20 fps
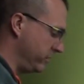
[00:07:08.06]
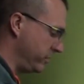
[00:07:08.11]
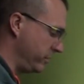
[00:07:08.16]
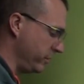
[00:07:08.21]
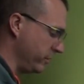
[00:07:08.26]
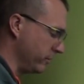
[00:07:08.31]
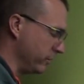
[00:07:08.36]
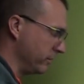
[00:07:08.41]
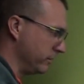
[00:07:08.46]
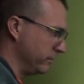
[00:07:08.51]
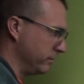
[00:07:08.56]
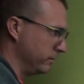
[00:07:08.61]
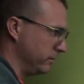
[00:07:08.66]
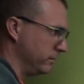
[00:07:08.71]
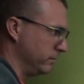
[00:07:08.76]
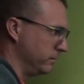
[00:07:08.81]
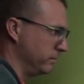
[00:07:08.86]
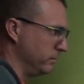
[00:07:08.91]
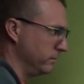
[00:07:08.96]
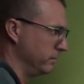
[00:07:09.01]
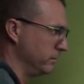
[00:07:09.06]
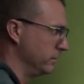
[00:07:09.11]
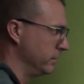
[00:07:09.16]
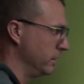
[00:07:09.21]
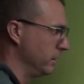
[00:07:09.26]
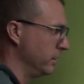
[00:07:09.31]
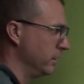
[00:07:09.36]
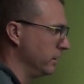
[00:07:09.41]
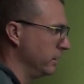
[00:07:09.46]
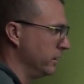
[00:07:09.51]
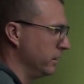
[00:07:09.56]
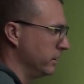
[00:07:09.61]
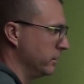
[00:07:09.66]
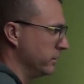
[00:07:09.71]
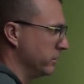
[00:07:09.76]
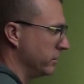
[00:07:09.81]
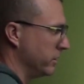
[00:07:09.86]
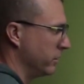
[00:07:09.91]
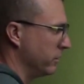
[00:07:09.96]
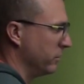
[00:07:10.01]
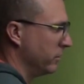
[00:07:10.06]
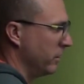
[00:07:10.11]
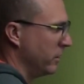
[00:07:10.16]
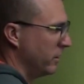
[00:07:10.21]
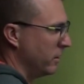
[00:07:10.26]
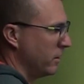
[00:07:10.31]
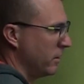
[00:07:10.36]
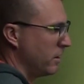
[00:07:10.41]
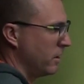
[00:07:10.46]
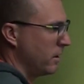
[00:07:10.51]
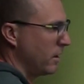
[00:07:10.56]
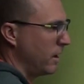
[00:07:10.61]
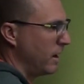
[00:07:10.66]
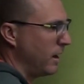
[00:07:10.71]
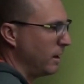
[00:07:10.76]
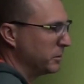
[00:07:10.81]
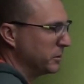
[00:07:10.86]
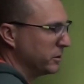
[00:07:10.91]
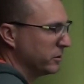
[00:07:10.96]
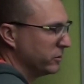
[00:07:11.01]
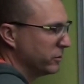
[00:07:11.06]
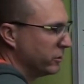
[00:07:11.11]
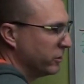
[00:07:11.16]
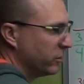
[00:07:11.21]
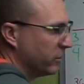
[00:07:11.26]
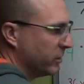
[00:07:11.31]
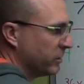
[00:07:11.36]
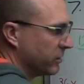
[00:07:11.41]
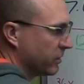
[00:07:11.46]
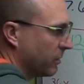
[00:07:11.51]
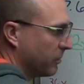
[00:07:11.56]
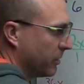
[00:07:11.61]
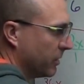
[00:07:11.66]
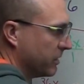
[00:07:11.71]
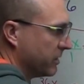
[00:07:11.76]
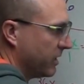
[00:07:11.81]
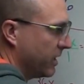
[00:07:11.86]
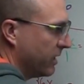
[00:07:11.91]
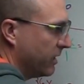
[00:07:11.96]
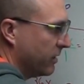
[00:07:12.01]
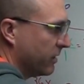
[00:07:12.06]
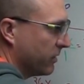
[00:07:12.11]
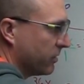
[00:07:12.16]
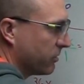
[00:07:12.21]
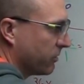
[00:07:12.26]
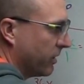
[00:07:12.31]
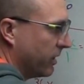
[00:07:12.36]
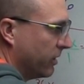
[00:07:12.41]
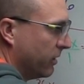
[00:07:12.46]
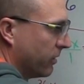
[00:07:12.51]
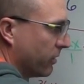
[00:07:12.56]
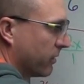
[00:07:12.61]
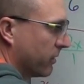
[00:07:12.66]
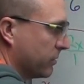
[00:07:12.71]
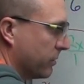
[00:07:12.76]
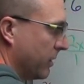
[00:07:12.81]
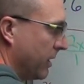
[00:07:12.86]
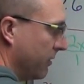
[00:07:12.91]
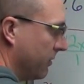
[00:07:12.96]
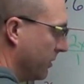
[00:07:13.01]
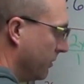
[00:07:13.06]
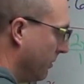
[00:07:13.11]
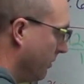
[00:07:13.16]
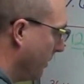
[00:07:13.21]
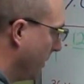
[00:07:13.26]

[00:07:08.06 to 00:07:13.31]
2. So option 2 is, I'm going to take this right here because we have to do